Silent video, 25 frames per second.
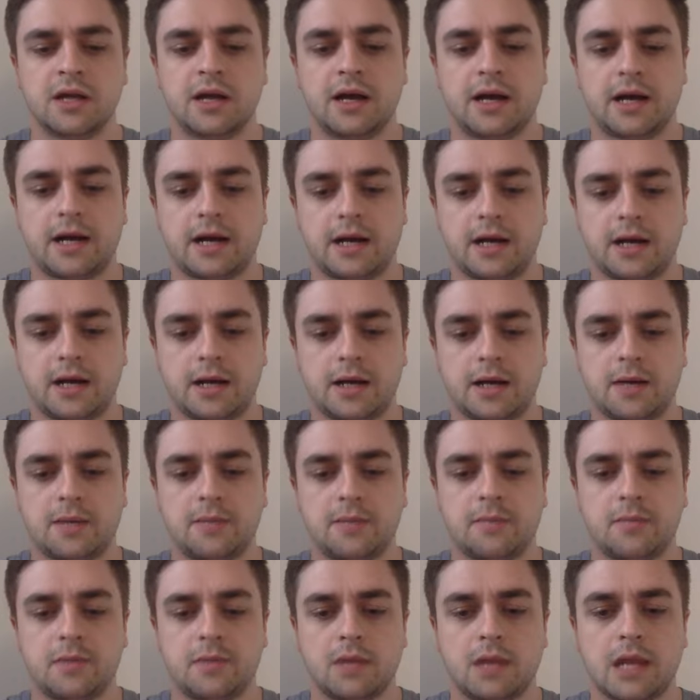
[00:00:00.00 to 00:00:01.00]

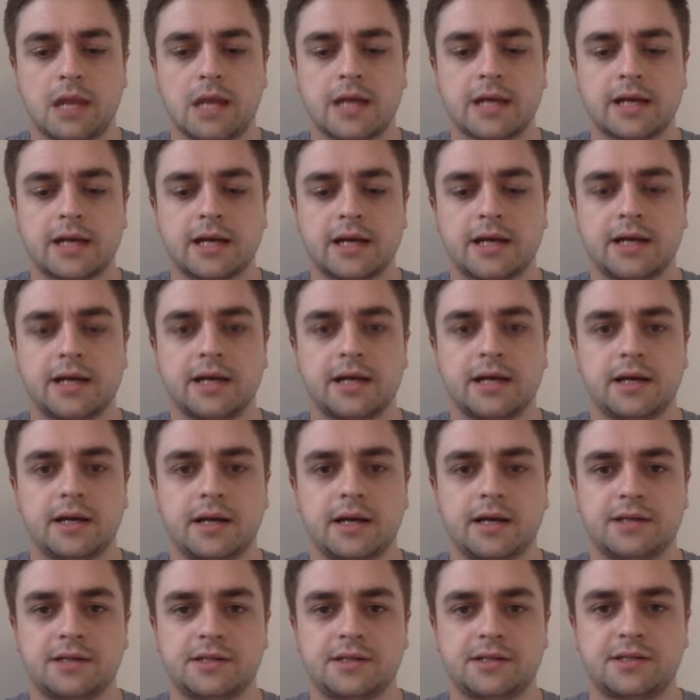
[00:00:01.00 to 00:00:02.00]
like
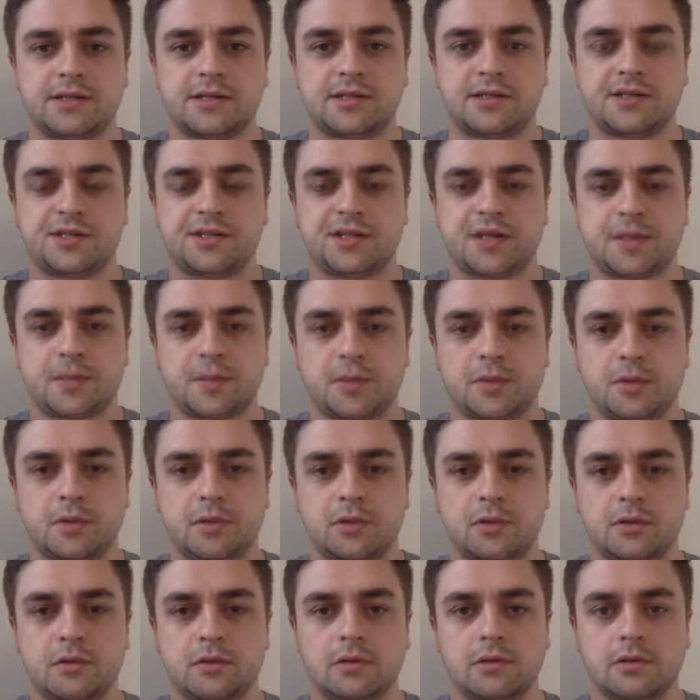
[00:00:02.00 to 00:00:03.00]
a
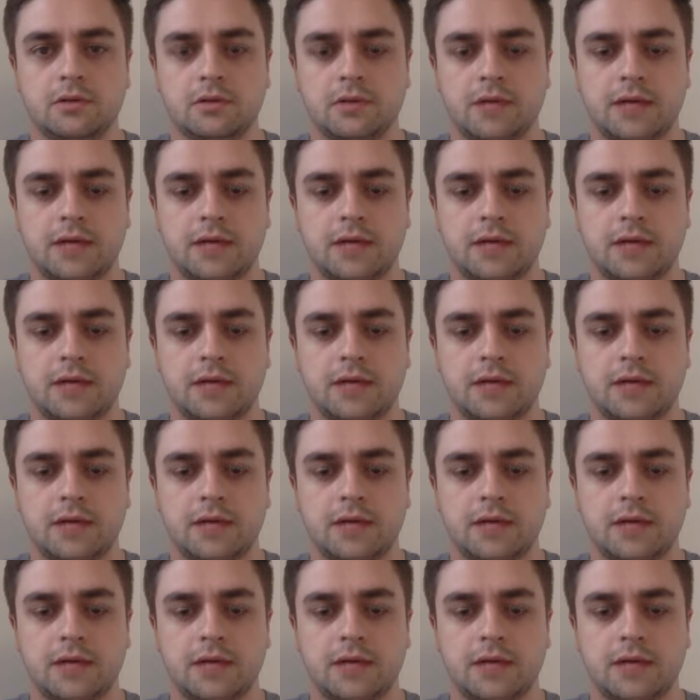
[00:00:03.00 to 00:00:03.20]
double,